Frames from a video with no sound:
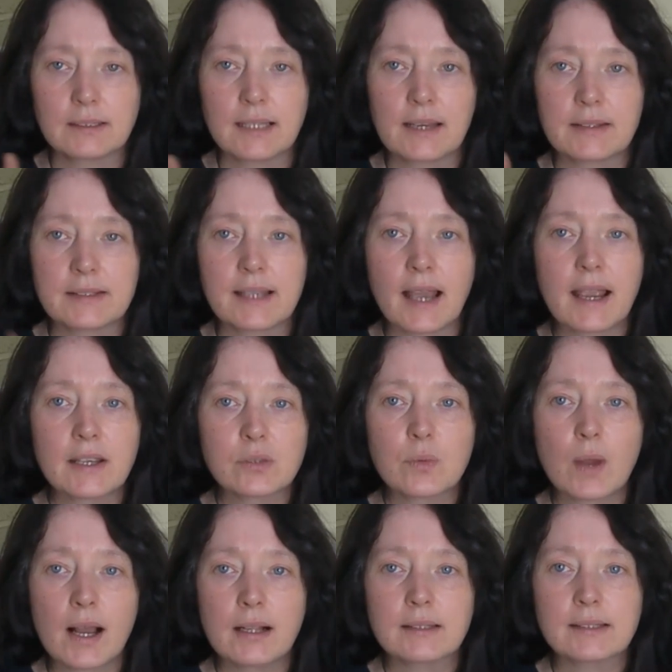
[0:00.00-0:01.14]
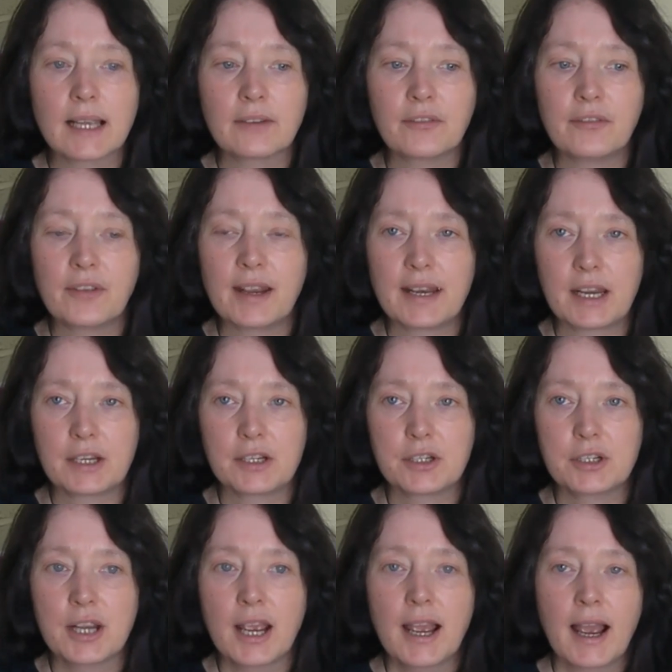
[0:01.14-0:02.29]
Now the Dyer's Weld had
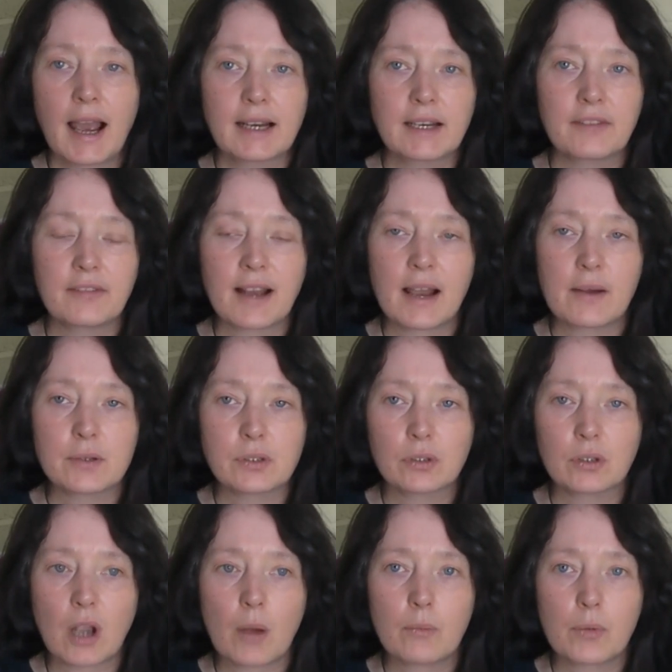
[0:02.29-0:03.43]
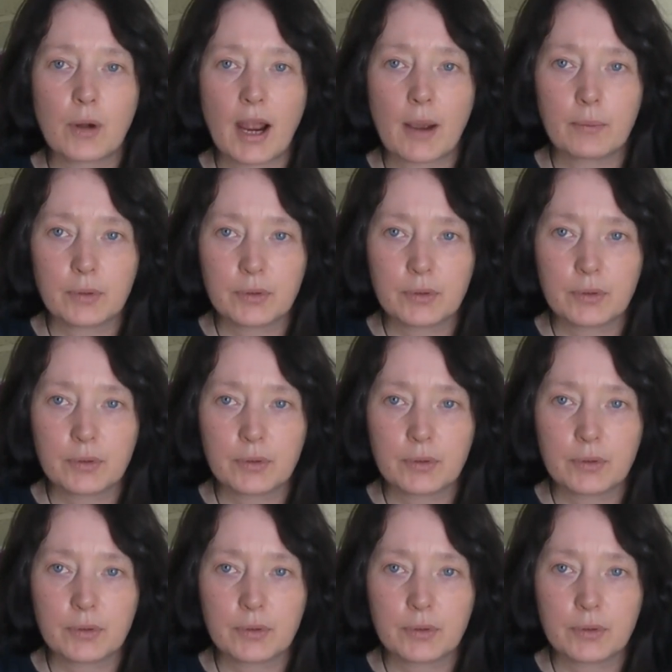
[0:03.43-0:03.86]
finished and the flowers had gone brown, but